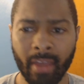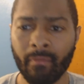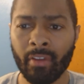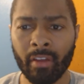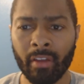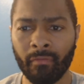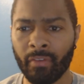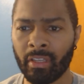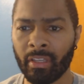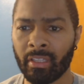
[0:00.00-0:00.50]

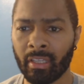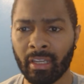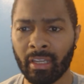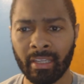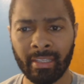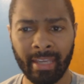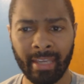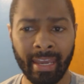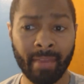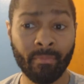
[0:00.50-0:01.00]
Even if it's in
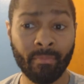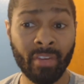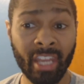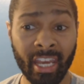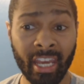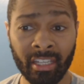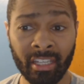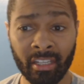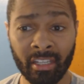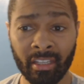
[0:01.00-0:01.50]
the same
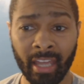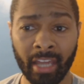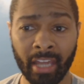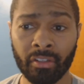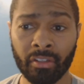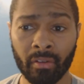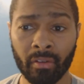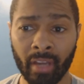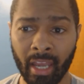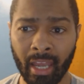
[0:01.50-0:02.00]
niche
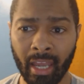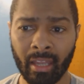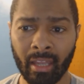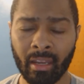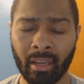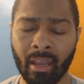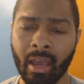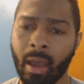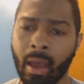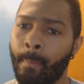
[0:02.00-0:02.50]
that you're
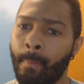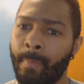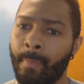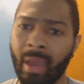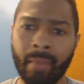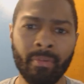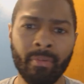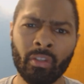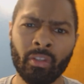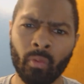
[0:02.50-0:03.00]
in,
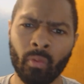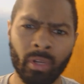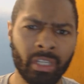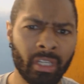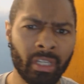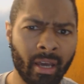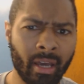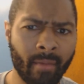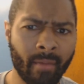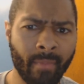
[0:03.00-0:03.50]
maybe
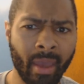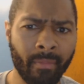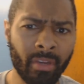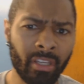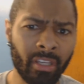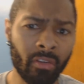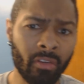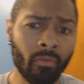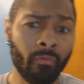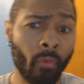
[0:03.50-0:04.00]
switch it up.
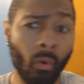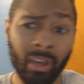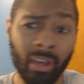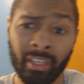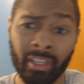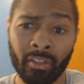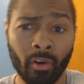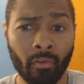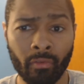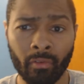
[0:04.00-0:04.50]
Maybe do
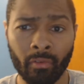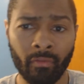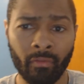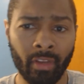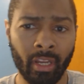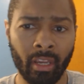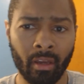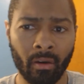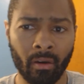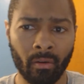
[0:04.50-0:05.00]
voiceover
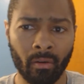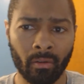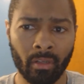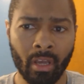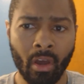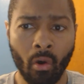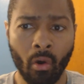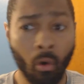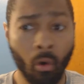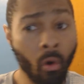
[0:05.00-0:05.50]
videos.